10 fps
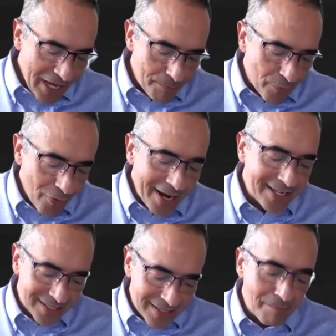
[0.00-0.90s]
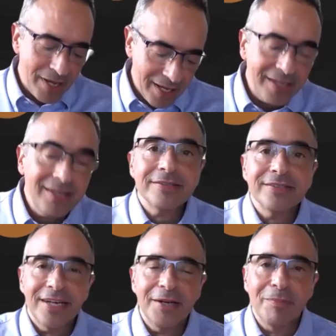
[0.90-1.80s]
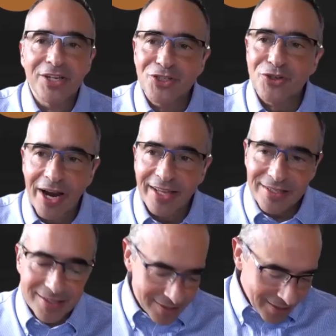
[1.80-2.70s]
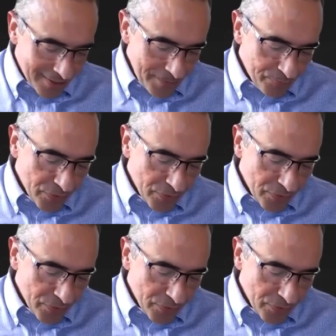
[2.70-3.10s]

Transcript: embrace the me and my strengths